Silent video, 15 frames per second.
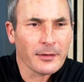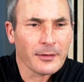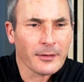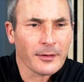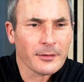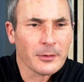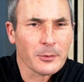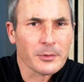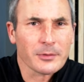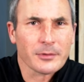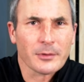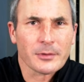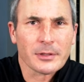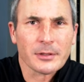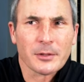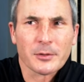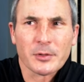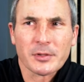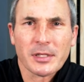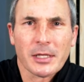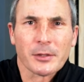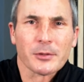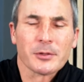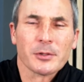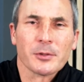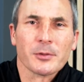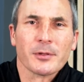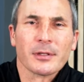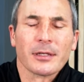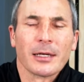There was another state or
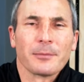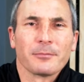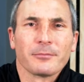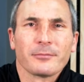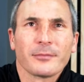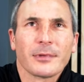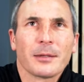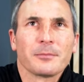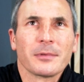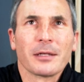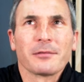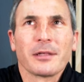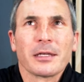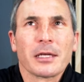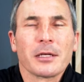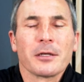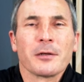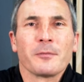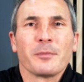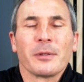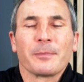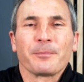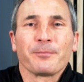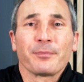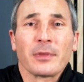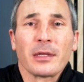two that I'm not thinking of, but